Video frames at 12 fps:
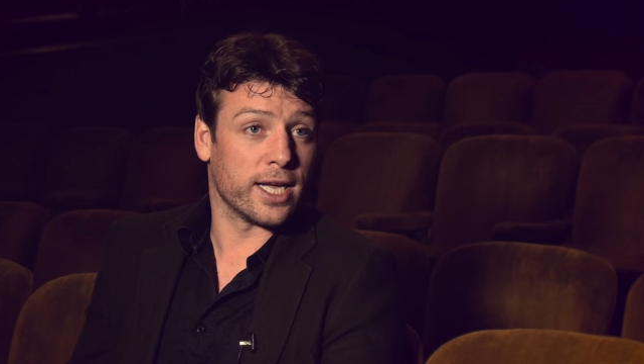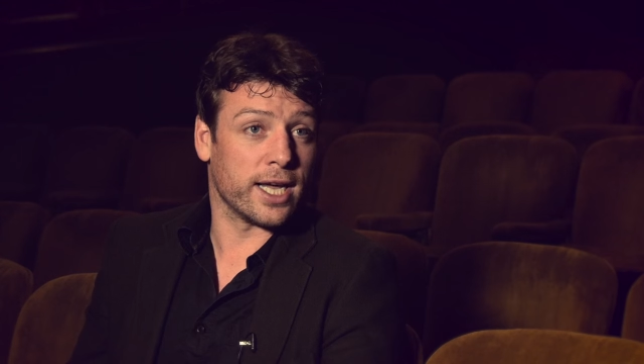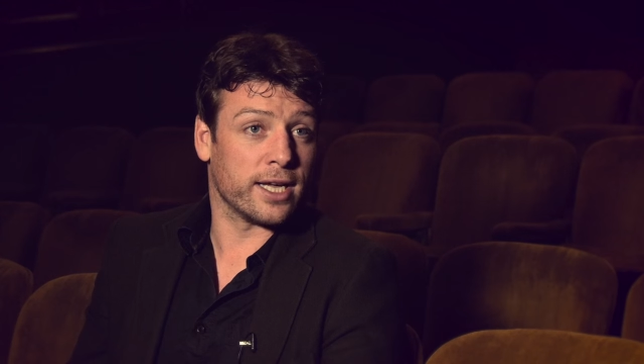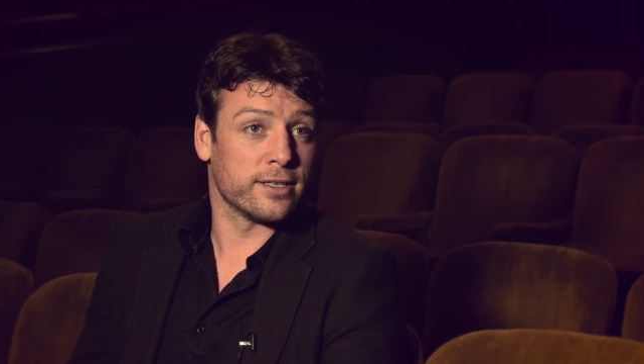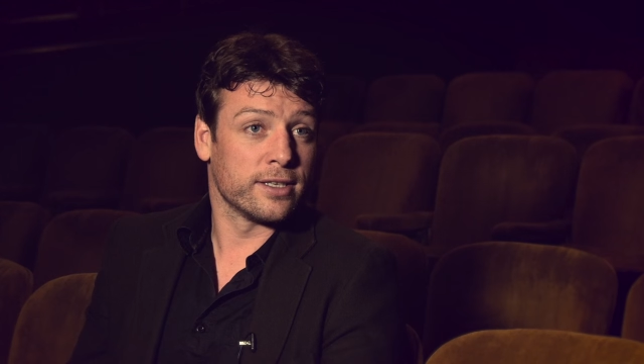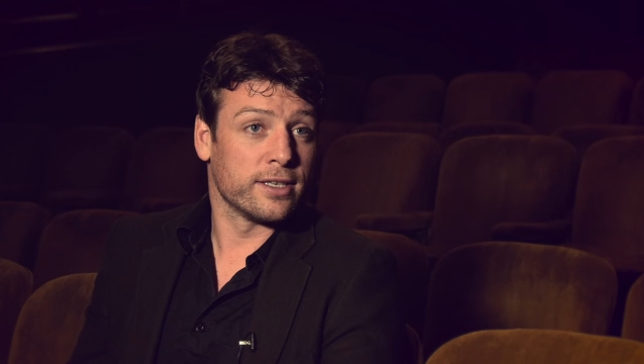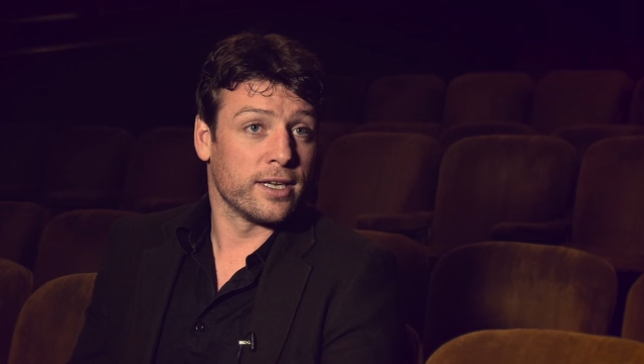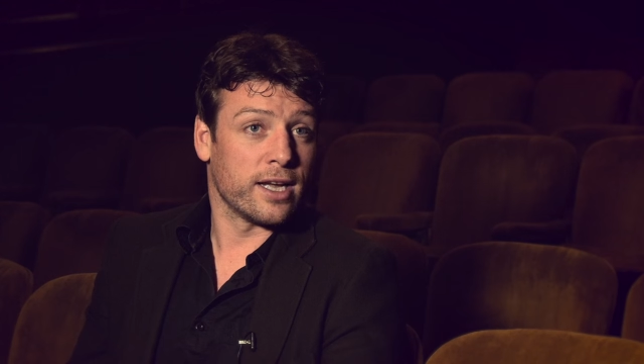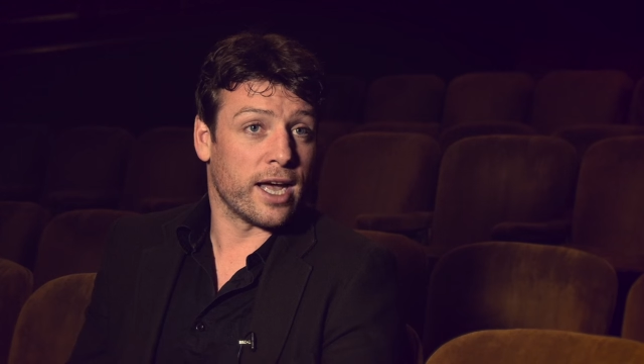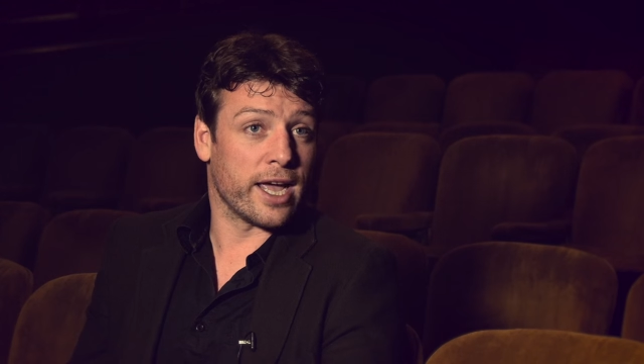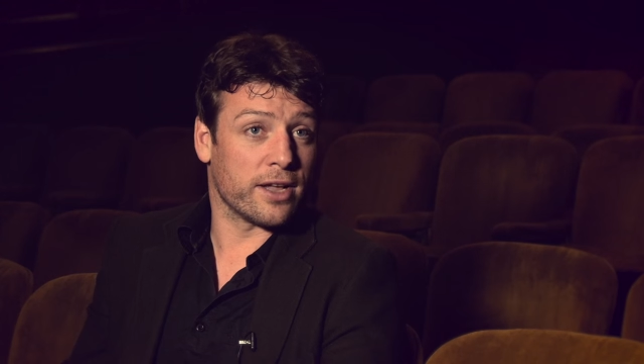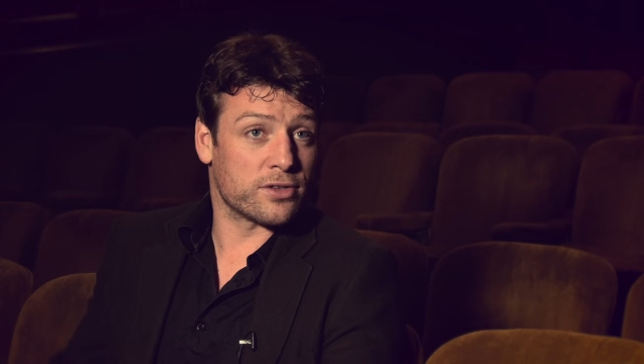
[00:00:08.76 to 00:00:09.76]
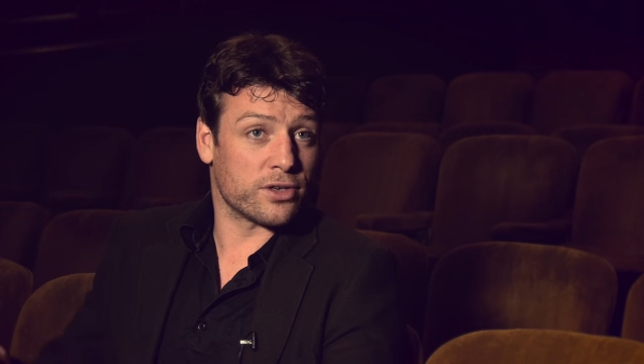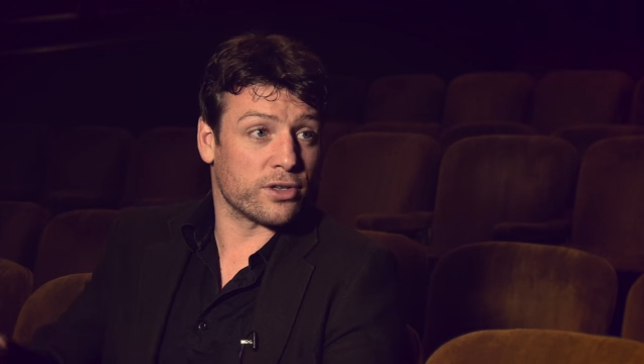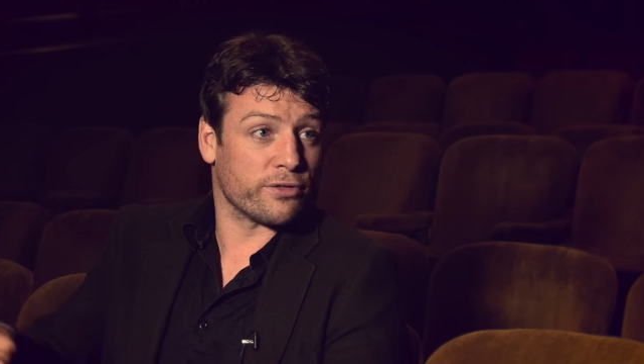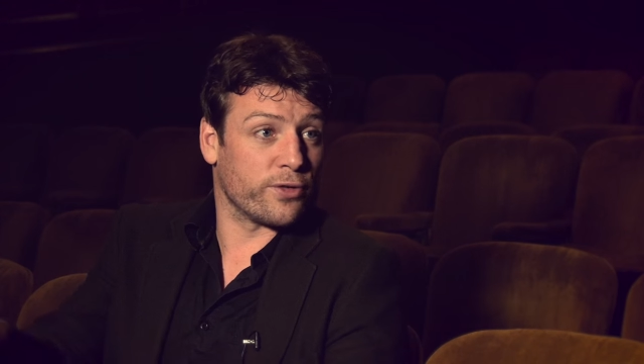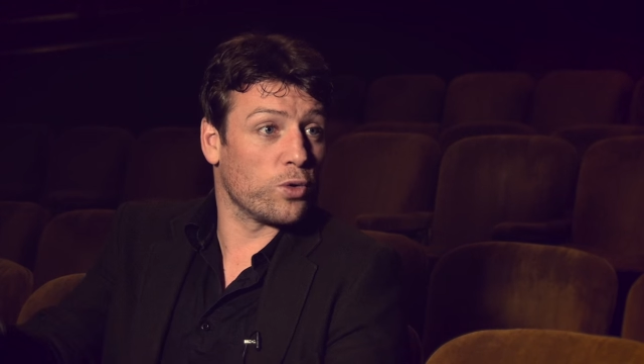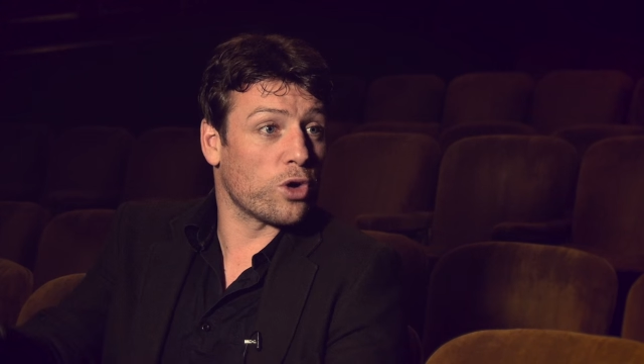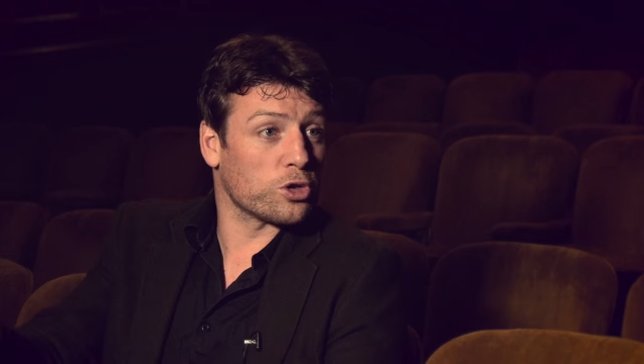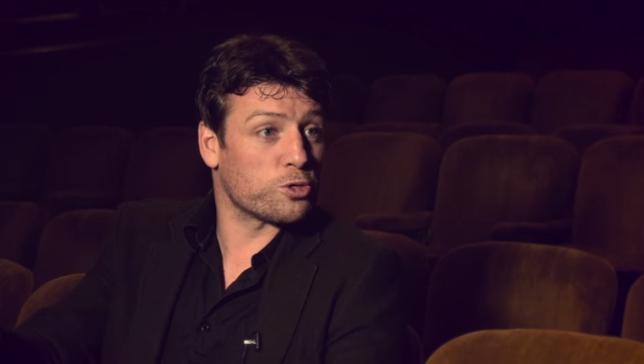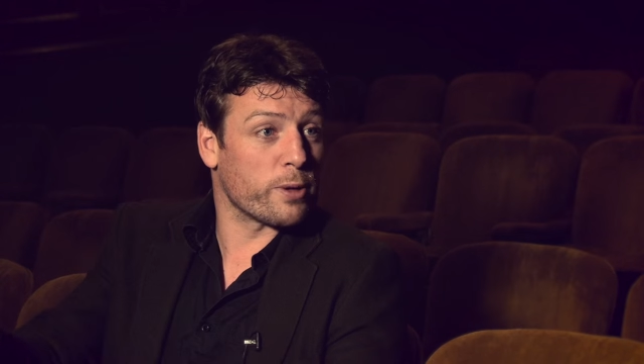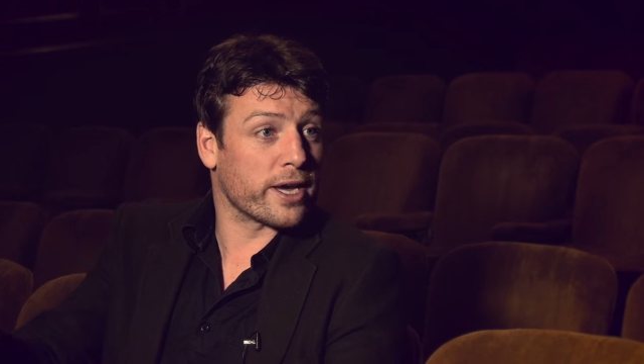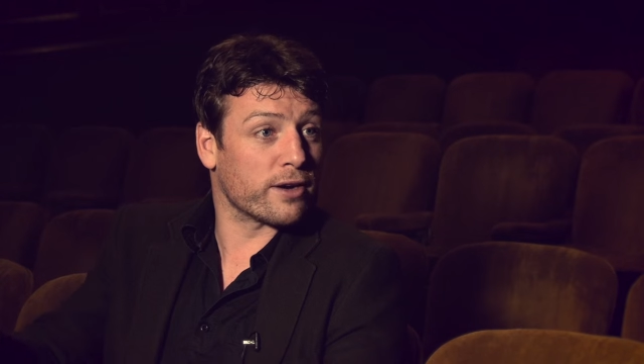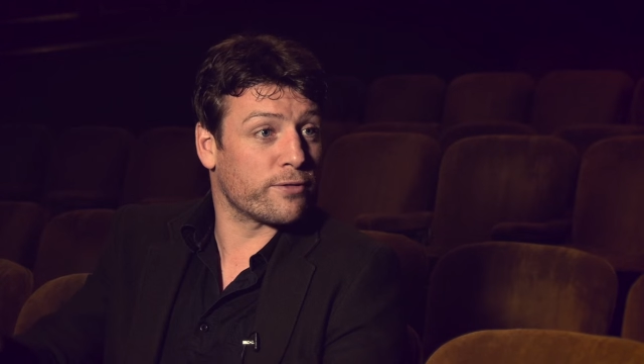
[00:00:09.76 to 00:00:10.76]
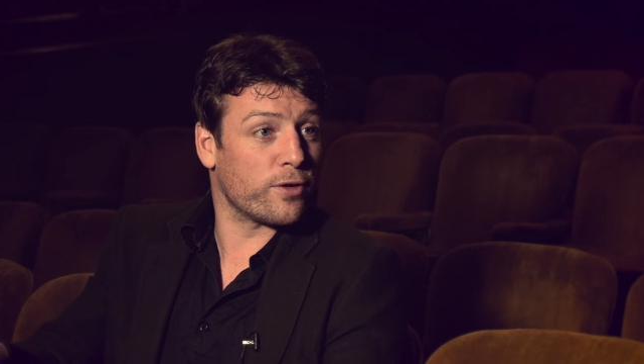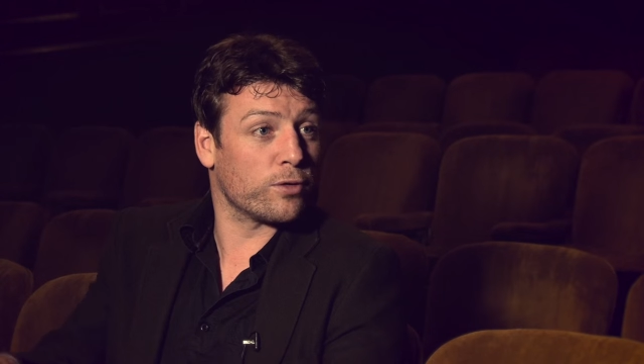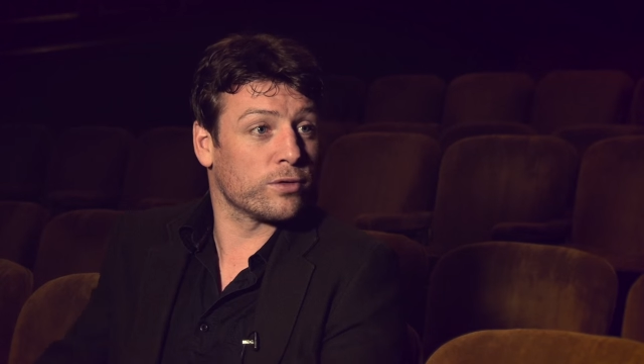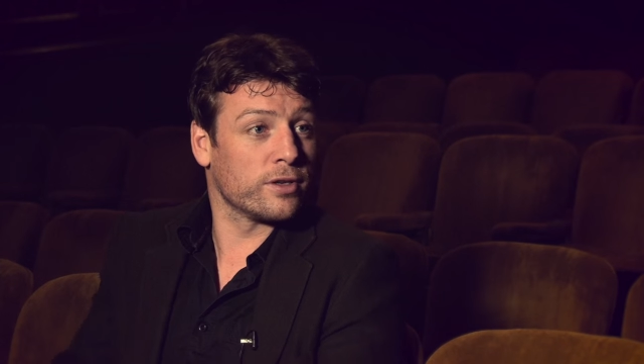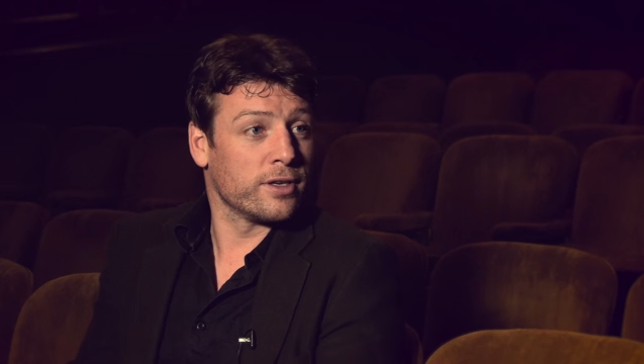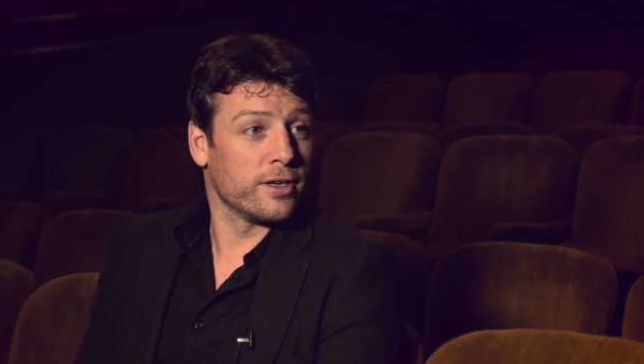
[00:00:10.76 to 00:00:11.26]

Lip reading: I answered the phone on speakerphone,